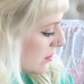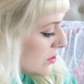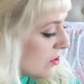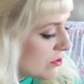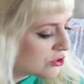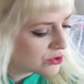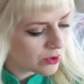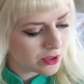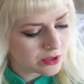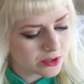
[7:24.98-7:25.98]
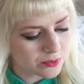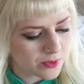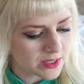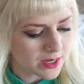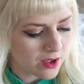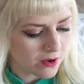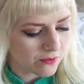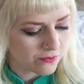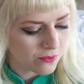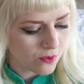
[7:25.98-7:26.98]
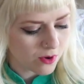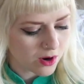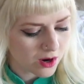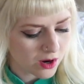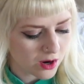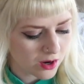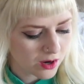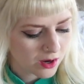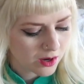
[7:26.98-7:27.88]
so those shorts retail for